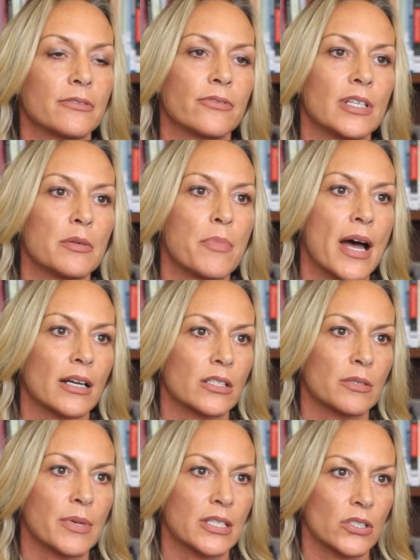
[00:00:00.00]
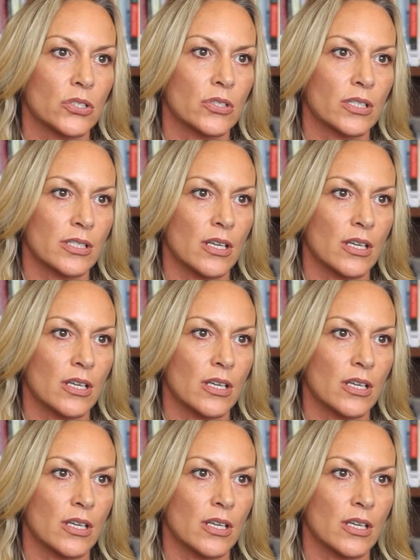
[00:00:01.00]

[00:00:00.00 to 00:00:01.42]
feedback to my students